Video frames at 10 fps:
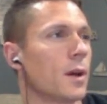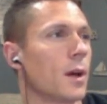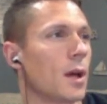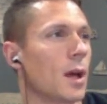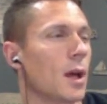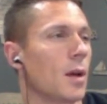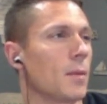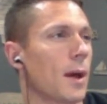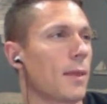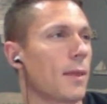
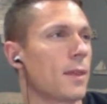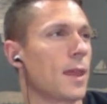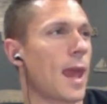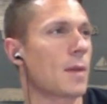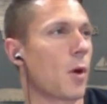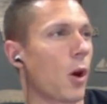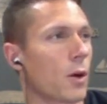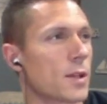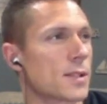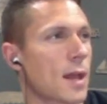I think Adam
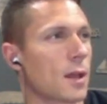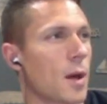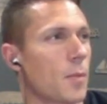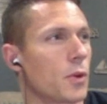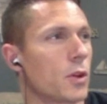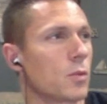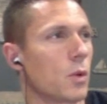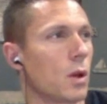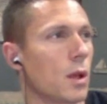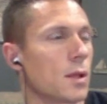Harness had a couple good
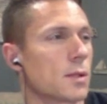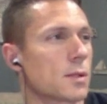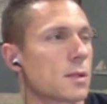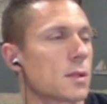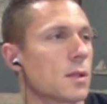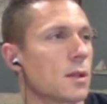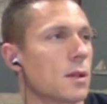ones.